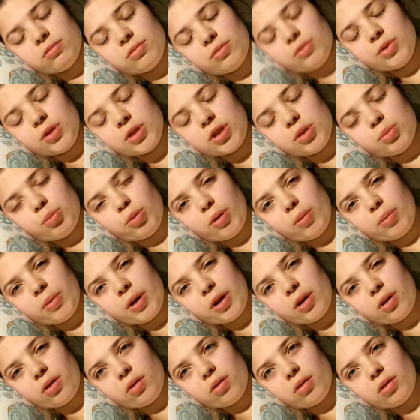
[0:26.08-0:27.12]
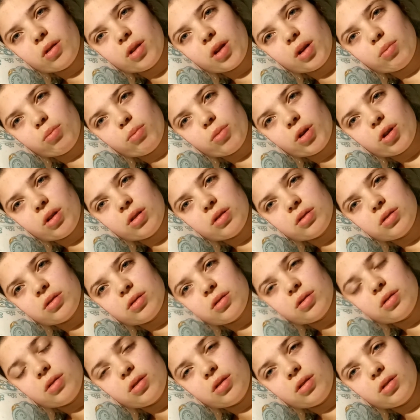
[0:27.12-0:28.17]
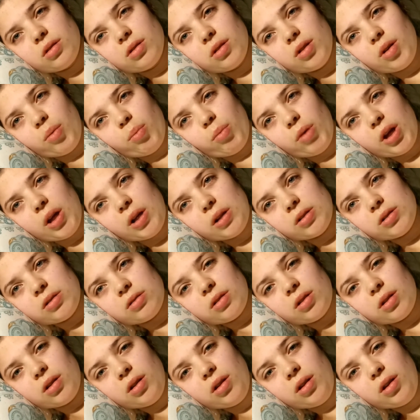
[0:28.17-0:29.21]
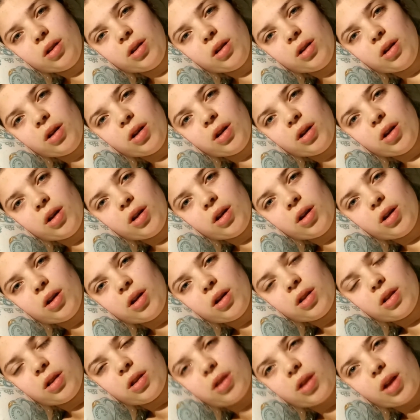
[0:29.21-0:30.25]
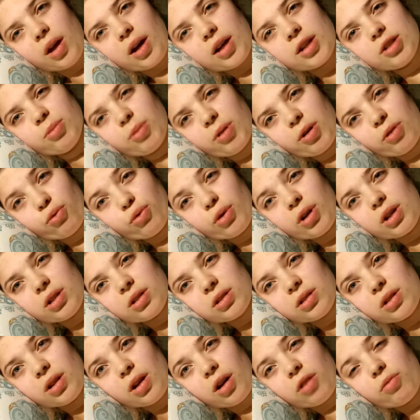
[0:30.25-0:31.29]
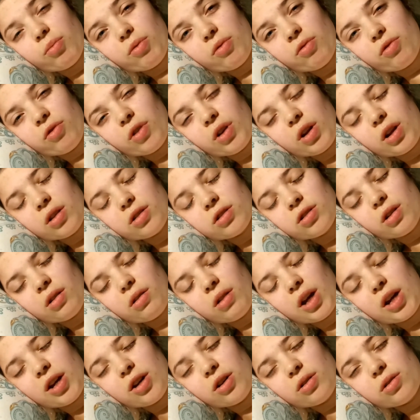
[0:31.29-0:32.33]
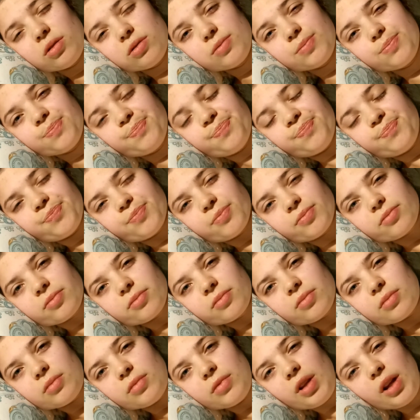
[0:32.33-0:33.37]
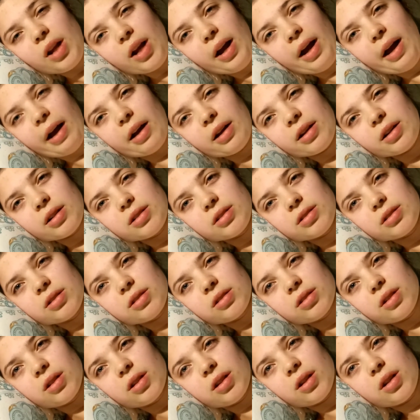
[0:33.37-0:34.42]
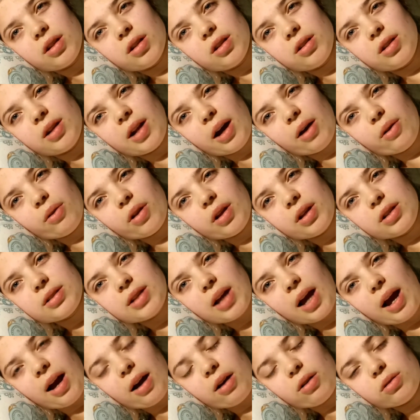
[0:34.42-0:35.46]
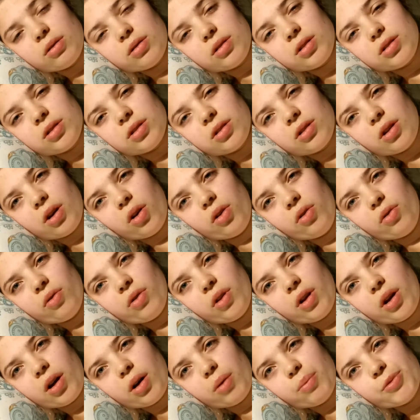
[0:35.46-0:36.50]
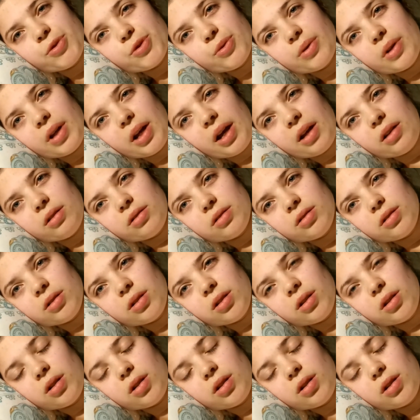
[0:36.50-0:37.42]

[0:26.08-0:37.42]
Which is probably a good thing because it means there has been a reason that I've been feeling so ill. And now that it's out, it should hopefully come to an end.